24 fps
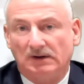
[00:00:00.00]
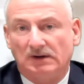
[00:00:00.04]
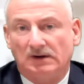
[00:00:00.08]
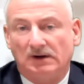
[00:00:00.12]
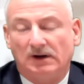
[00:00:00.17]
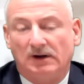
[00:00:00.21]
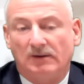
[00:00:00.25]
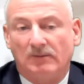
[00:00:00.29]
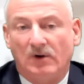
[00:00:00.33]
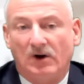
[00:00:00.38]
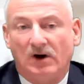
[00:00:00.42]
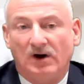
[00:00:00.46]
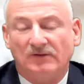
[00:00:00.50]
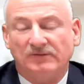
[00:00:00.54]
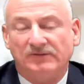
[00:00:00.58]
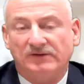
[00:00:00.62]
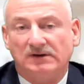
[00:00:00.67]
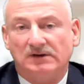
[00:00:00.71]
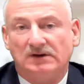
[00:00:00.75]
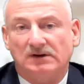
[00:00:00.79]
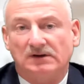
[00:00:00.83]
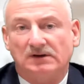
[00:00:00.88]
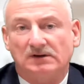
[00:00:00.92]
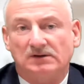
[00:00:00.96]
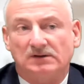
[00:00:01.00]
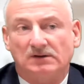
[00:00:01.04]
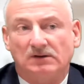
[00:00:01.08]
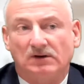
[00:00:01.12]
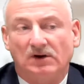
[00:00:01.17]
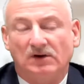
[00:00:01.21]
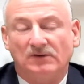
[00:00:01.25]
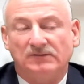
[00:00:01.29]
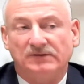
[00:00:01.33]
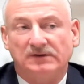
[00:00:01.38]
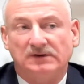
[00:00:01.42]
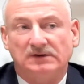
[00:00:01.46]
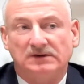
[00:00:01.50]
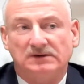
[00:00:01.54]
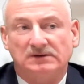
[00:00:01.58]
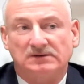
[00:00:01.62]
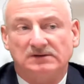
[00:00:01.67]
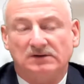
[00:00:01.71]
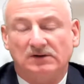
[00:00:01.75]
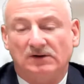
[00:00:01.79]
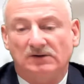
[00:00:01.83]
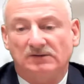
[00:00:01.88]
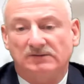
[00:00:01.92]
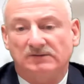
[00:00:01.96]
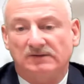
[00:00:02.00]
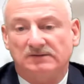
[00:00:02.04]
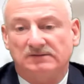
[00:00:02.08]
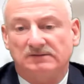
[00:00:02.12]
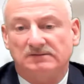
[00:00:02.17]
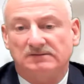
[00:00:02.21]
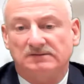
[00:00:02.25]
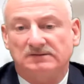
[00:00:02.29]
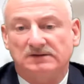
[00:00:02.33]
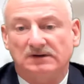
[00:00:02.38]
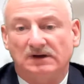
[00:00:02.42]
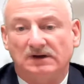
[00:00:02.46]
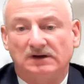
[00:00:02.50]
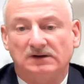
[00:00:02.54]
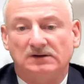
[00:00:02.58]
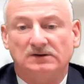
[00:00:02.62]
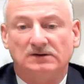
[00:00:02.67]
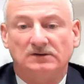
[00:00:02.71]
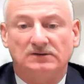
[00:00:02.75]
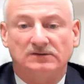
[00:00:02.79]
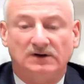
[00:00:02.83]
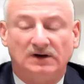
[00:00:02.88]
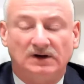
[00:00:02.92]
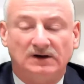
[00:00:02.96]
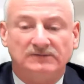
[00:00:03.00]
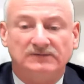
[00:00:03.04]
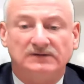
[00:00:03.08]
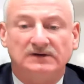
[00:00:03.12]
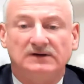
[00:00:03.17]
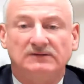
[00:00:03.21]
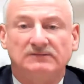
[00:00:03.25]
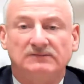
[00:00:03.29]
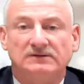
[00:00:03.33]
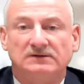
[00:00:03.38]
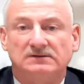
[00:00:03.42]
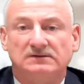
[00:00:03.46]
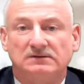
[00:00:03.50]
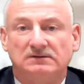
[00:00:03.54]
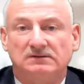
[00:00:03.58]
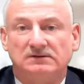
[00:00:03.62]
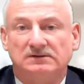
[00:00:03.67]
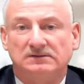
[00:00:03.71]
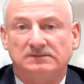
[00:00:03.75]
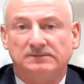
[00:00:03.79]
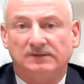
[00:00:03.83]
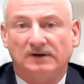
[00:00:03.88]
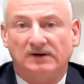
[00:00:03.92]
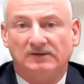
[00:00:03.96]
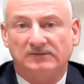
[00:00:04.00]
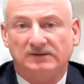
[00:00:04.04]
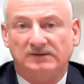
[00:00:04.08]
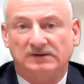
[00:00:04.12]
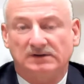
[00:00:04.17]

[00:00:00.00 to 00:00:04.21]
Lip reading: Often these contracts will say, you have to give us notice of a